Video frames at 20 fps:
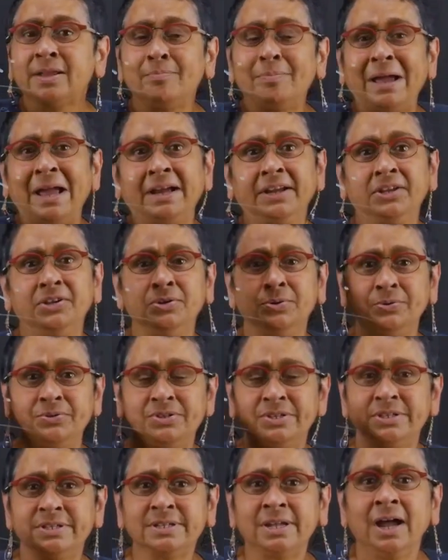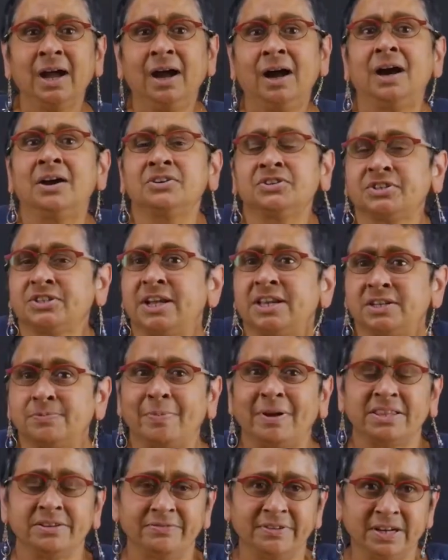a bank uses are set
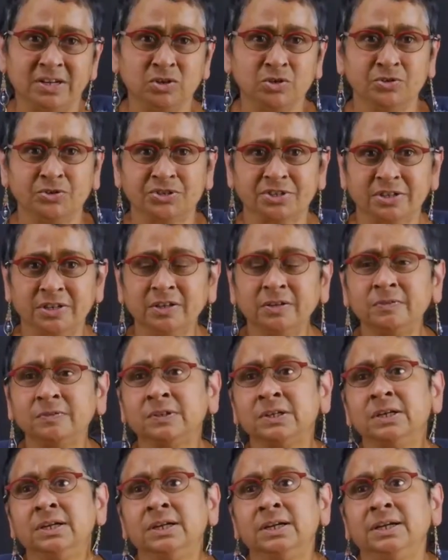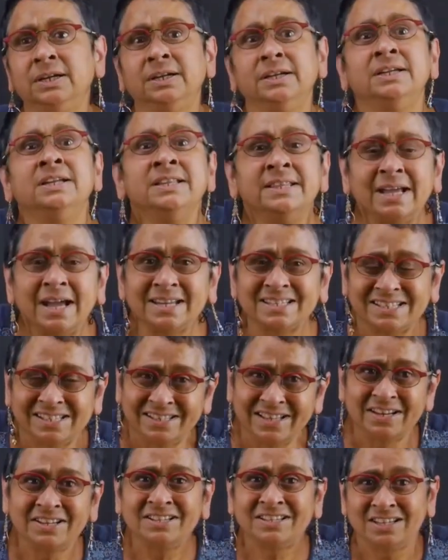by the Federal Reserve, in that
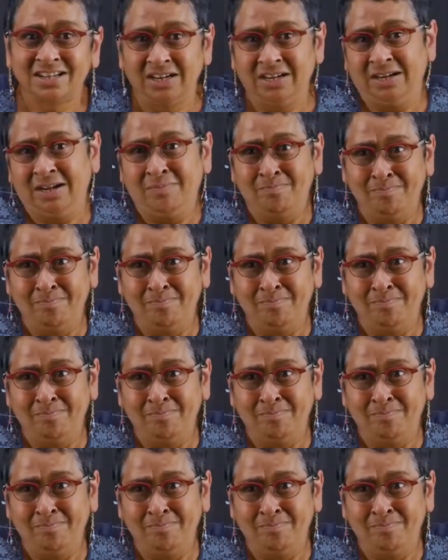there is a